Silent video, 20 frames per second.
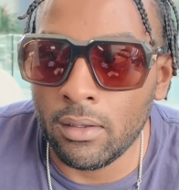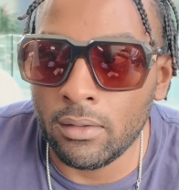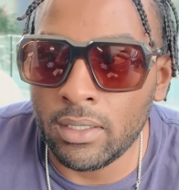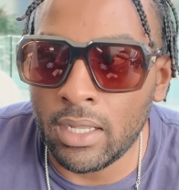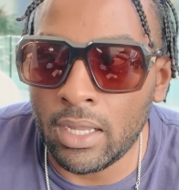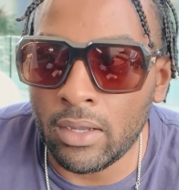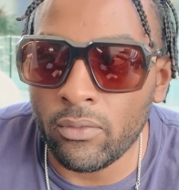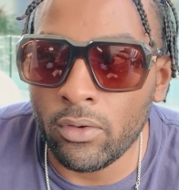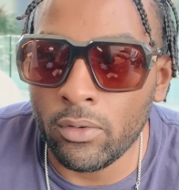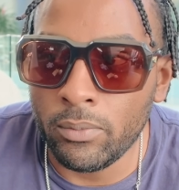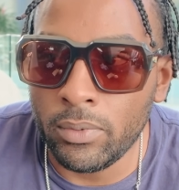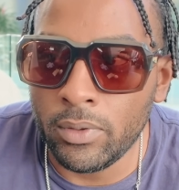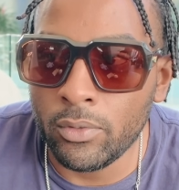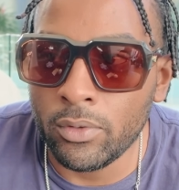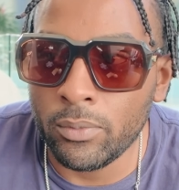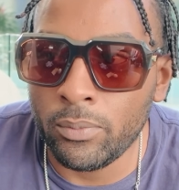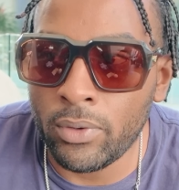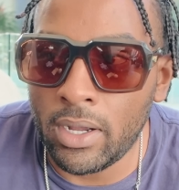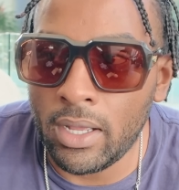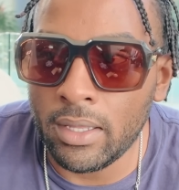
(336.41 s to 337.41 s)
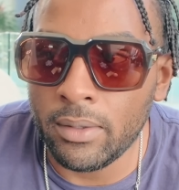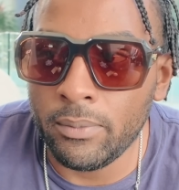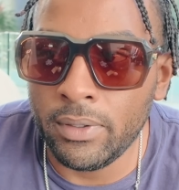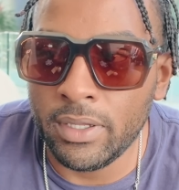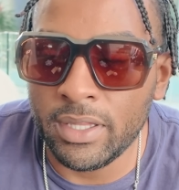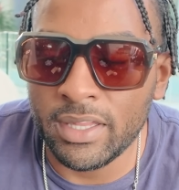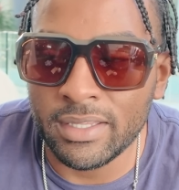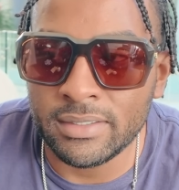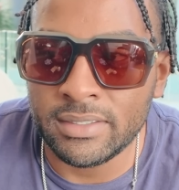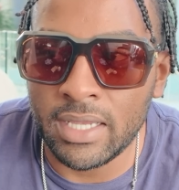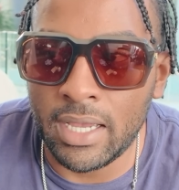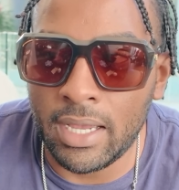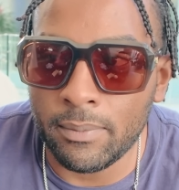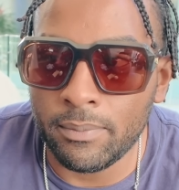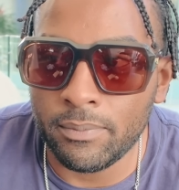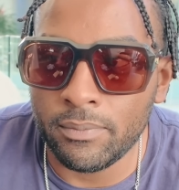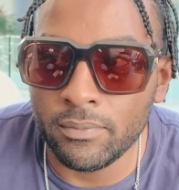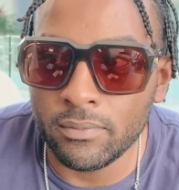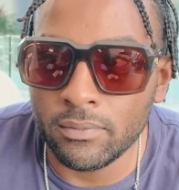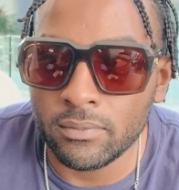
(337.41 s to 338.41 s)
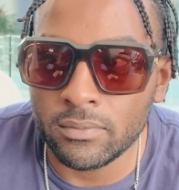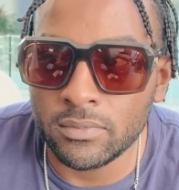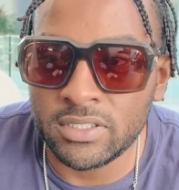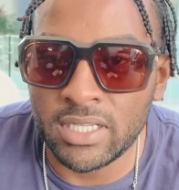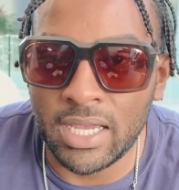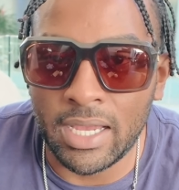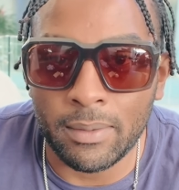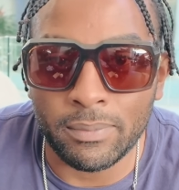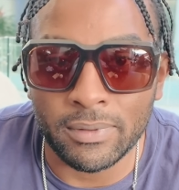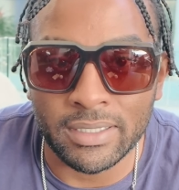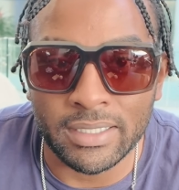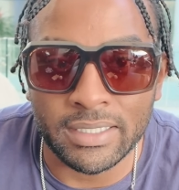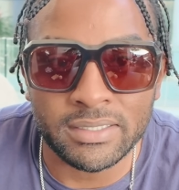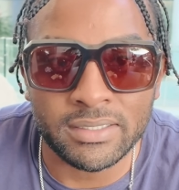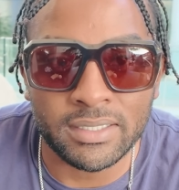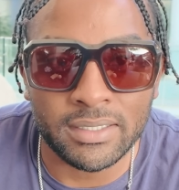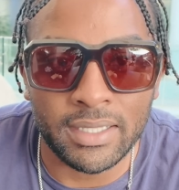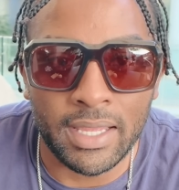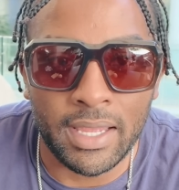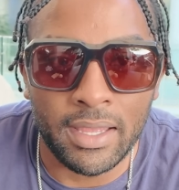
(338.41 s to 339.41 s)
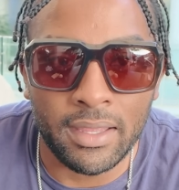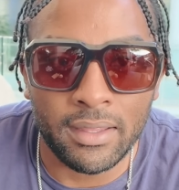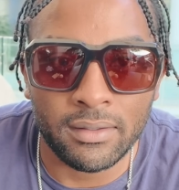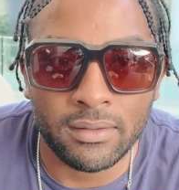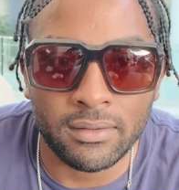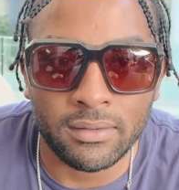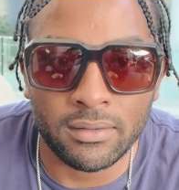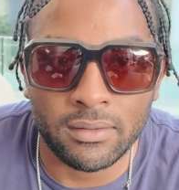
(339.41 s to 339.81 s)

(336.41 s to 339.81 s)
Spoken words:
Nairobi would probably be in the top list of that.